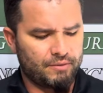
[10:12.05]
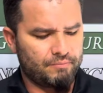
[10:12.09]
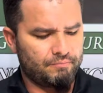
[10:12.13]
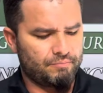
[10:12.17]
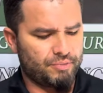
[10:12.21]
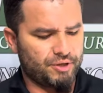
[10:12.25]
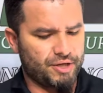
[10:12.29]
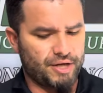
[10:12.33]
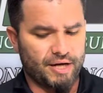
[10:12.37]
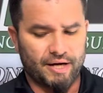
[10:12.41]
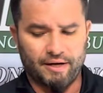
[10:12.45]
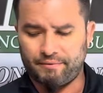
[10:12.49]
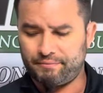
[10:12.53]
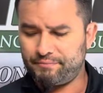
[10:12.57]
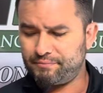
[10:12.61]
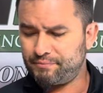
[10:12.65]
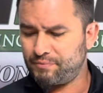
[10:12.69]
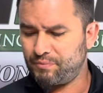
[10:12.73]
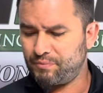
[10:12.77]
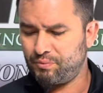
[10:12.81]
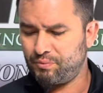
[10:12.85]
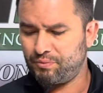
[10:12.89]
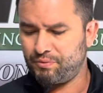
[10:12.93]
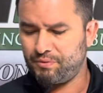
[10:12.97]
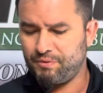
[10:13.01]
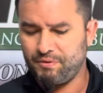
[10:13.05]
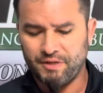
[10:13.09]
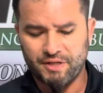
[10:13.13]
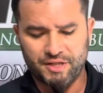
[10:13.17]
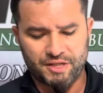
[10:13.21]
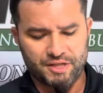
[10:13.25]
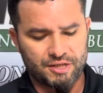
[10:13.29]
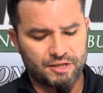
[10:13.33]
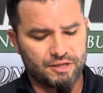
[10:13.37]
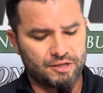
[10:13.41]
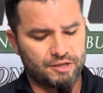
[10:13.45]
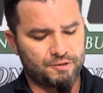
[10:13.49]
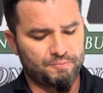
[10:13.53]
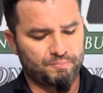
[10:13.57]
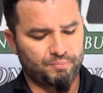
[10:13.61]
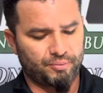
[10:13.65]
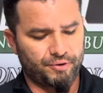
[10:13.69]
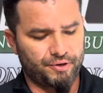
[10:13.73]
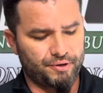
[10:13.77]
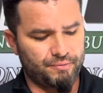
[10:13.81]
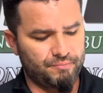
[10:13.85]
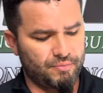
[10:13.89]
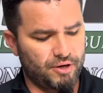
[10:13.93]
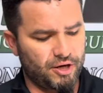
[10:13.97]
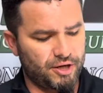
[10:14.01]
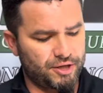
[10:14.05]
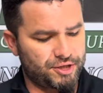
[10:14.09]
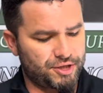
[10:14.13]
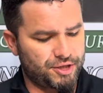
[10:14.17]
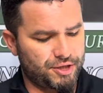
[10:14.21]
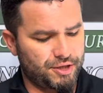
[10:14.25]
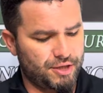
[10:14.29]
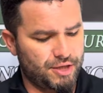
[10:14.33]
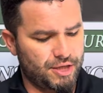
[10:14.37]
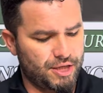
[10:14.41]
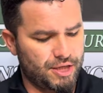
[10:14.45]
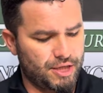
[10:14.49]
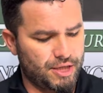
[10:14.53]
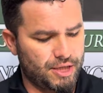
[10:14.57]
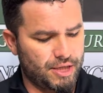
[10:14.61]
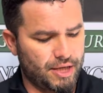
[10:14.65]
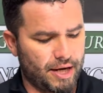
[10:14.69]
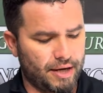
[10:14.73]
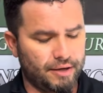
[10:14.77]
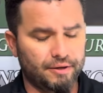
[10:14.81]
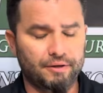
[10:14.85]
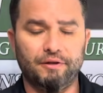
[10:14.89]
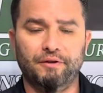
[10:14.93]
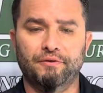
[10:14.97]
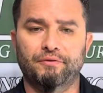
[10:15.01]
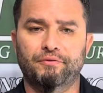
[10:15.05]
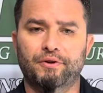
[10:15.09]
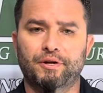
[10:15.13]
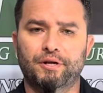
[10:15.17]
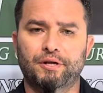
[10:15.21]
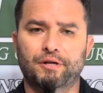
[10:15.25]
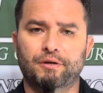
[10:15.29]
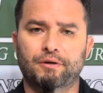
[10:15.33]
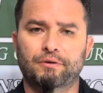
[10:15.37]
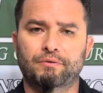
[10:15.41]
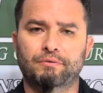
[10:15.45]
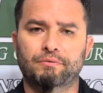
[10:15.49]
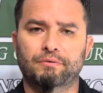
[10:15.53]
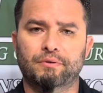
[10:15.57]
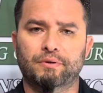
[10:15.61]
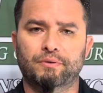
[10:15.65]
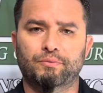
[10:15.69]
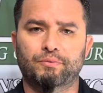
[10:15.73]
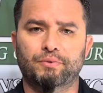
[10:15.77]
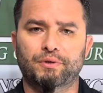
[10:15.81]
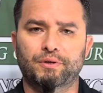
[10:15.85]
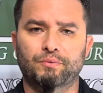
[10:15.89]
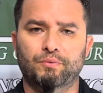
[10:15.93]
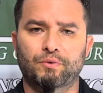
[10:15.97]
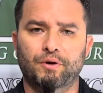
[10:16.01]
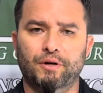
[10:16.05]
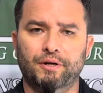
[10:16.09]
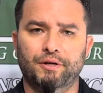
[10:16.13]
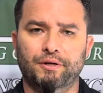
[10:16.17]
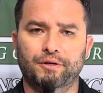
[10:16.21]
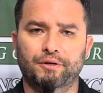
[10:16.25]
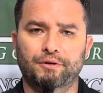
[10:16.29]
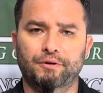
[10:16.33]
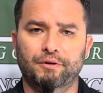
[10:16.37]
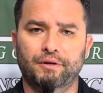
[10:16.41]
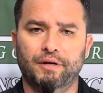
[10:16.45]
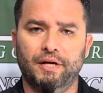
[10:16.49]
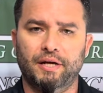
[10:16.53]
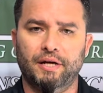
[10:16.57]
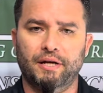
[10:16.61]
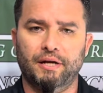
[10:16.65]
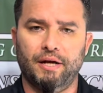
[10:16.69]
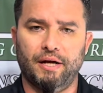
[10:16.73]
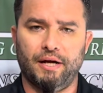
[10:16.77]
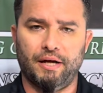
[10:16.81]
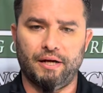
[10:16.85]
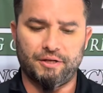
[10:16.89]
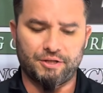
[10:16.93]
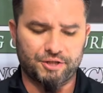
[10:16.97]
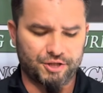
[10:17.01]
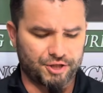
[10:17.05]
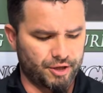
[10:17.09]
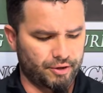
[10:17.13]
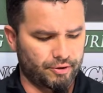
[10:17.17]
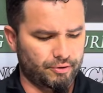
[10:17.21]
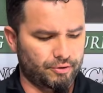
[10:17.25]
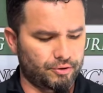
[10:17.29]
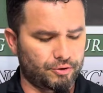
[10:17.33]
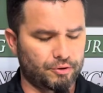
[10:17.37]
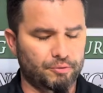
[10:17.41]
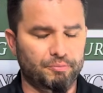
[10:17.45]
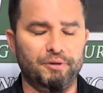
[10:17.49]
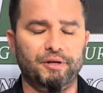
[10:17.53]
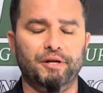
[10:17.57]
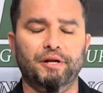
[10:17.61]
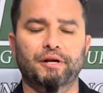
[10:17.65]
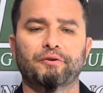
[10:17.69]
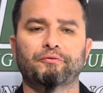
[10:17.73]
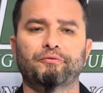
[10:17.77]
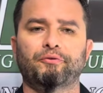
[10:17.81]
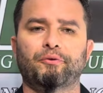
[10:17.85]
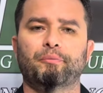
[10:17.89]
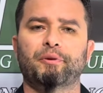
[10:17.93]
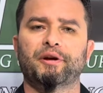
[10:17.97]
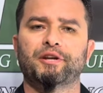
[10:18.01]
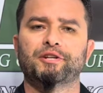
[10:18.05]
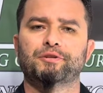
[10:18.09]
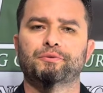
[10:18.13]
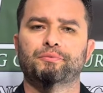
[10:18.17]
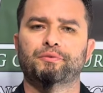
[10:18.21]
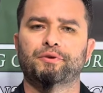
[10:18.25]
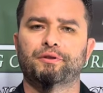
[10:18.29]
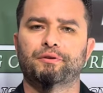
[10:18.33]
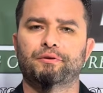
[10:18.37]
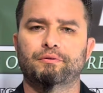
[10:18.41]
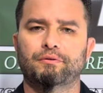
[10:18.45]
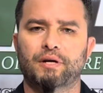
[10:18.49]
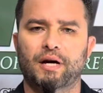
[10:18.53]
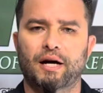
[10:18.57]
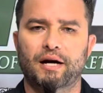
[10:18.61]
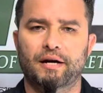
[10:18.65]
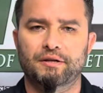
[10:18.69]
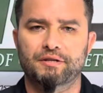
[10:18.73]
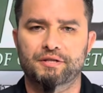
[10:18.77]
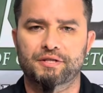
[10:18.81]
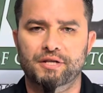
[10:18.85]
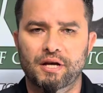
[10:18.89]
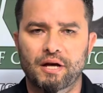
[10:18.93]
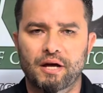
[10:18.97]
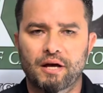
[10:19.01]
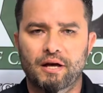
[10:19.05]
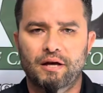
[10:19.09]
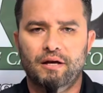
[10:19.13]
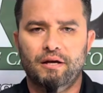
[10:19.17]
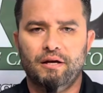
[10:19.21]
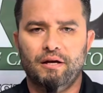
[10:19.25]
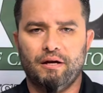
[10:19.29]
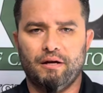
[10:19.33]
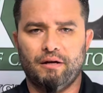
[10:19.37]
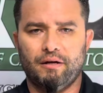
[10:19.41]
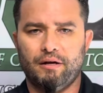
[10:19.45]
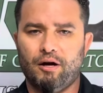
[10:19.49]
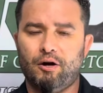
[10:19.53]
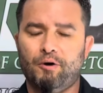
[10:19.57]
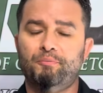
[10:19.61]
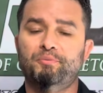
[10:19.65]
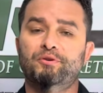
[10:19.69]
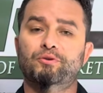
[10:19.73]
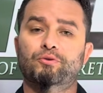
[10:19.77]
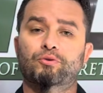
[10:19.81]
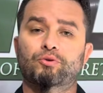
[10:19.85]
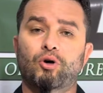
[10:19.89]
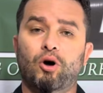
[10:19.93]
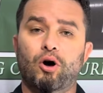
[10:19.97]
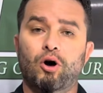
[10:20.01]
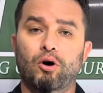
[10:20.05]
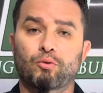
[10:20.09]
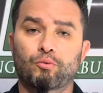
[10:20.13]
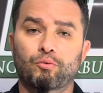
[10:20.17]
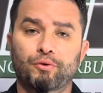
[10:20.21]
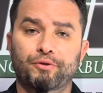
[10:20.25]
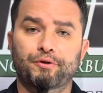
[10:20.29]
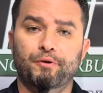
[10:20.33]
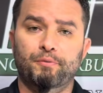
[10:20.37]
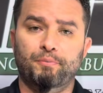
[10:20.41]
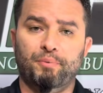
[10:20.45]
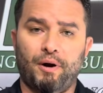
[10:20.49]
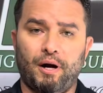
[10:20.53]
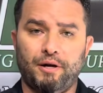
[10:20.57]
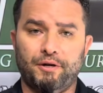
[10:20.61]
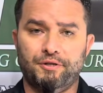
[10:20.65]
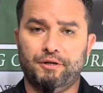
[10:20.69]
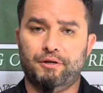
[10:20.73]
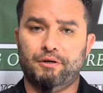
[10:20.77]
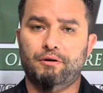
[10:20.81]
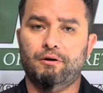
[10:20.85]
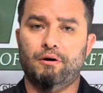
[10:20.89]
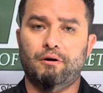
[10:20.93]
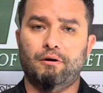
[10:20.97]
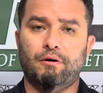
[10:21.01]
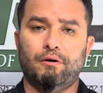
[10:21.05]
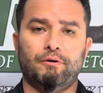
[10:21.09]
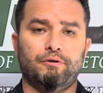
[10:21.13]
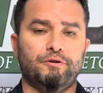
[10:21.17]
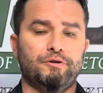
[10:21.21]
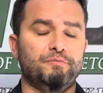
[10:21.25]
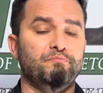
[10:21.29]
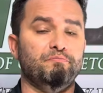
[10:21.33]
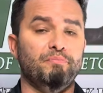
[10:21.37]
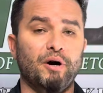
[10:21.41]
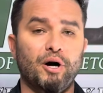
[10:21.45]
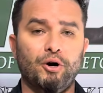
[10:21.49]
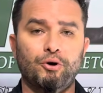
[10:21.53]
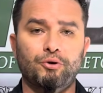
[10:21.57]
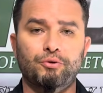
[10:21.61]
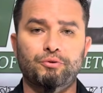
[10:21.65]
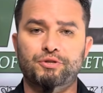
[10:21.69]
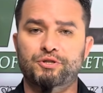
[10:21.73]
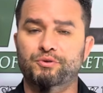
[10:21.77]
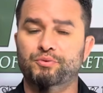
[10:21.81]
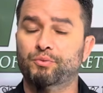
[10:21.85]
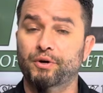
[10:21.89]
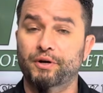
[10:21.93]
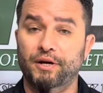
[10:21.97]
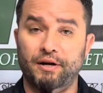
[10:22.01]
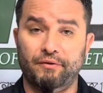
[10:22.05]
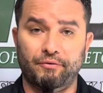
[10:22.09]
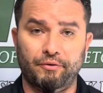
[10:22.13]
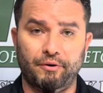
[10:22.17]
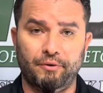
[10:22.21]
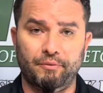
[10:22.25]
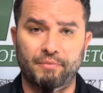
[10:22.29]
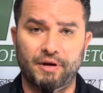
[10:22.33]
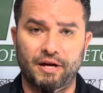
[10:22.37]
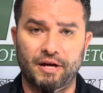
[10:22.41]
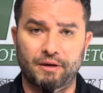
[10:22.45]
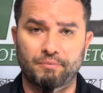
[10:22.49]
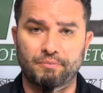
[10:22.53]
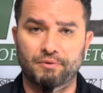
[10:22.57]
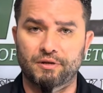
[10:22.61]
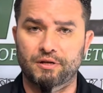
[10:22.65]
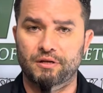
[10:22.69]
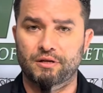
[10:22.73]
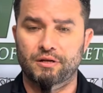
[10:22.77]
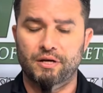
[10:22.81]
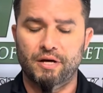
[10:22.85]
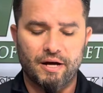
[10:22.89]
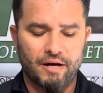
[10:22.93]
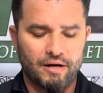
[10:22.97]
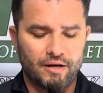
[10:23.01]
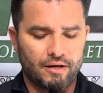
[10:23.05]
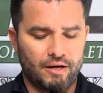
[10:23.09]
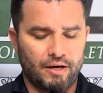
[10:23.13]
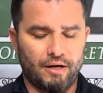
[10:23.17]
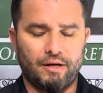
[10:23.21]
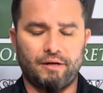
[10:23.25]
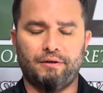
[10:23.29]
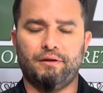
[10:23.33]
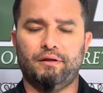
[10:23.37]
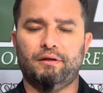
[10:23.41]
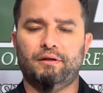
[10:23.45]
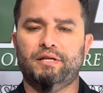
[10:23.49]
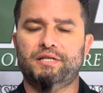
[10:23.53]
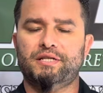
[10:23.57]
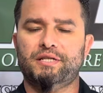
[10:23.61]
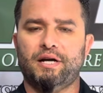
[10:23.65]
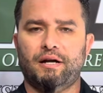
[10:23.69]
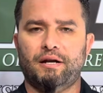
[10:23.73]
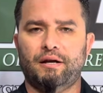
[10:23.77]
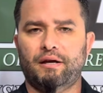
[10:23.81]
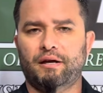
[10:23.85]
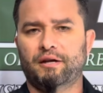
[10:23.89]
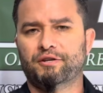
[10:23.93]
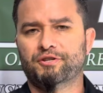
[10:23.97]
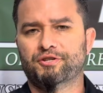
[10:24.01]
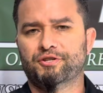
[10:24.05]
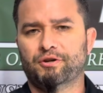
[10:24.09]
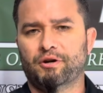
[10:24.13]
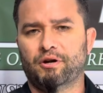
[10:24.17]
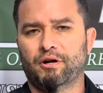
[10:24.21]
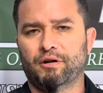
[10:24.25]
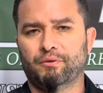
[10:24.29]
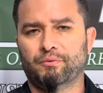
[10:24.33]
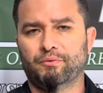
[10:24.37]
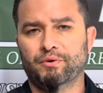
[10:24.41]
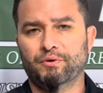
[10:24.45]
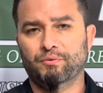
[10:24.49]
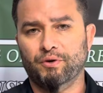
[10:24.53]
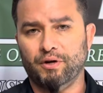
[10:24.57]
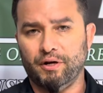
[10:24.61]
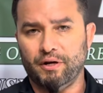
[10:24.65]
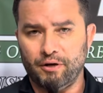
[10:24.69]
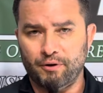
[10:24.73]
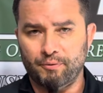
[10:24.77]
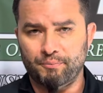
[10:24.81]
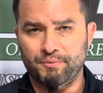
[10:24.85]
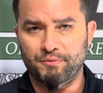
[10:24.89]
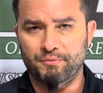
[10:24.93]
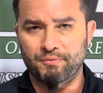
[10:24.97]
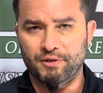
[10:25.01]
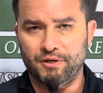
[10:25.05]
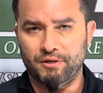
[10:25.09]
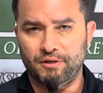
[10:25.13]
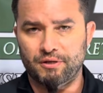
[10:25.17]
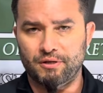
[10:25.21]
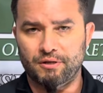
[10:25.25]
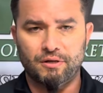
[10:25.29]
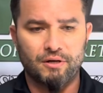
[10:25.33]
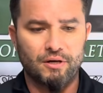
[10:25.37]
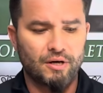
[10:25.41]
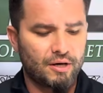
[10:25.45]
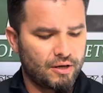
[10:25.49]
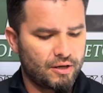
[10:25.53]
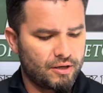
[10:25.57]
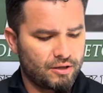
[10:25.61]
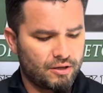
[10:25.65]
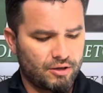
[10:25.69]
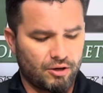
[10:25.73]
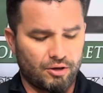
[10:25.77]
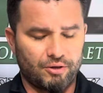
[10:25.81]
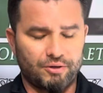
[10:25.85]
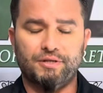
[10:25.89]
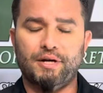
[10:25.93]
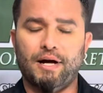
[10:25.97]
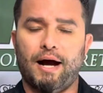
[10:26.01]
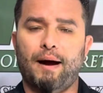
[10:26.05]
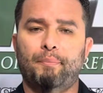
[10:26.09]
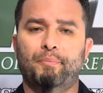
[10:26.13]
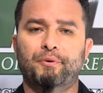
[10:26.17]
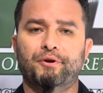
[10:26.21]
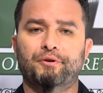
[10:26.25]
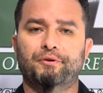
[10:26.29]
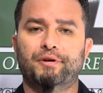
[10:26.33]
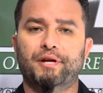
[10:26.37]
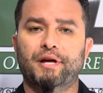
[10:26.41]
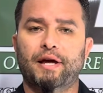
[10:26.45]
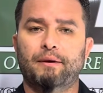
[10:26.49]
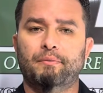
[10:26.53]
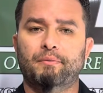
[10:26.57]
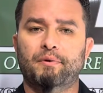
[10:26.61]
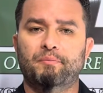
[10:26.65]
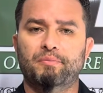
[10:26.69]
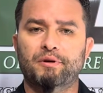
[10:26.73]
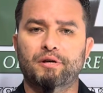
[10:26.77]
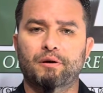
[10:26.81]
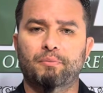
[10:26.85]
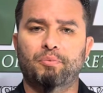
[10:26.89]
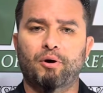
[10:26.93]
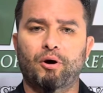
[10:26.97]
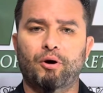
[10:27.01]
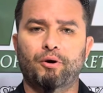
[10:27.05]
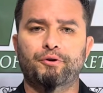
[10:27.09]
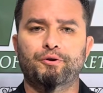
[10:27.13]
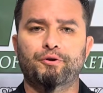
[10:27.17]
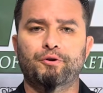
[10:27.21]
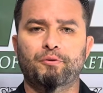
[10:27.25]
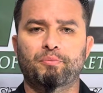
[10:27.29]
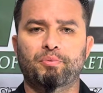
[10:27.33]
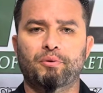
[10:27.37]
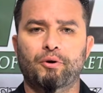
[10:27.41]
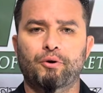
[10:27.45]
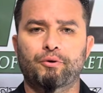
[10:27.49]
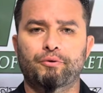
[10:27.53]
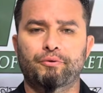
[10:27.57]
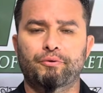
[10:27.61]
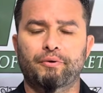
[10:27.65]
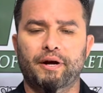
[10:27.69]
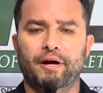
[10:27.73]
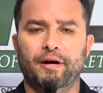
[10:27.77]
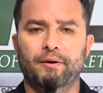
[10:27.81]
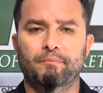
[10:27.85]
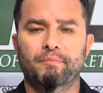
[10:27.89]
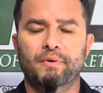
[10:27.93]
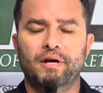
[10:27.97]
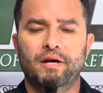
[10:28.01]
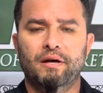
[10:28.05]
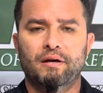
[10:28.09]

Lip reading: But yeah, this is pretty much the end of the video. We wanted to go ahead and share a little bit of information with you guys and help you along with your project cars, boats, whatever it may be, anything that's got an engine on it. We want to help you be on top of your game and be a part of your program.